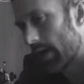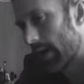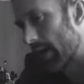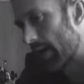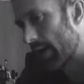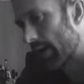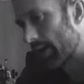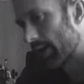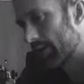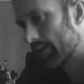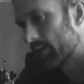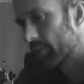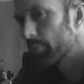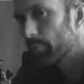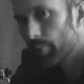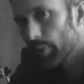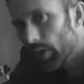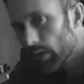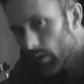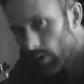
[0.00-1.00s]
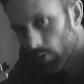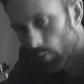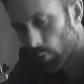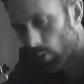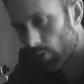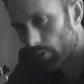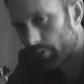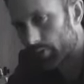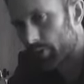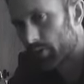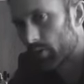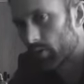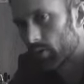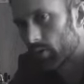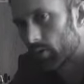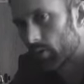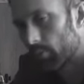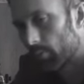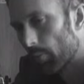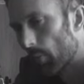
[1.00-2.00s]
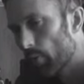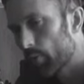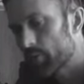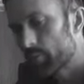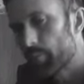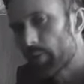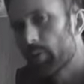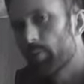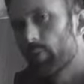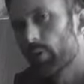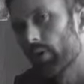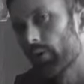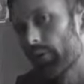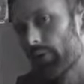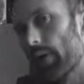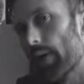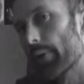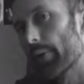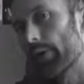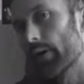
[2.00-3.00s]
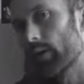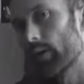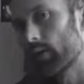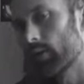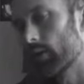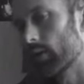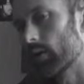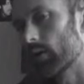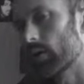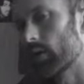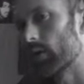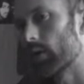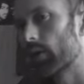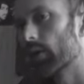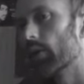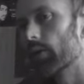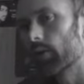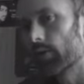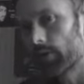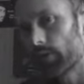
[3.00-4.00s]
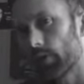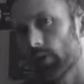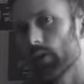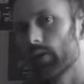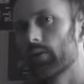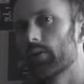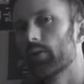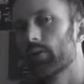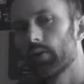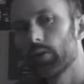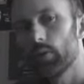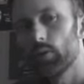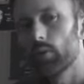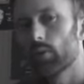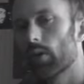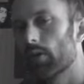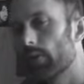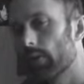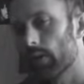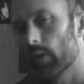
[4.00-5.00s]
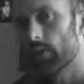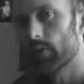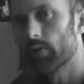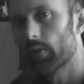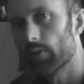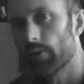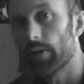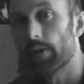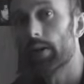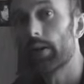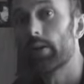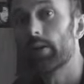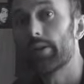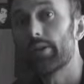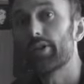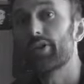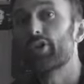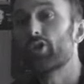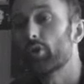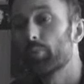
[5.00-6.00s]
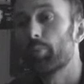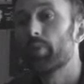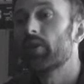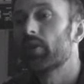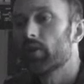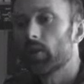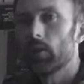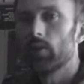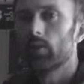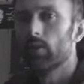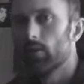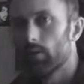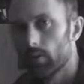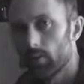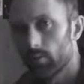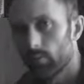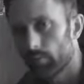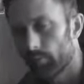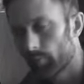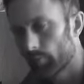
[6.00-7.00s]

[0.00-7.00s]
And being watched, most people are very concerned to do the things that they should be seen to do.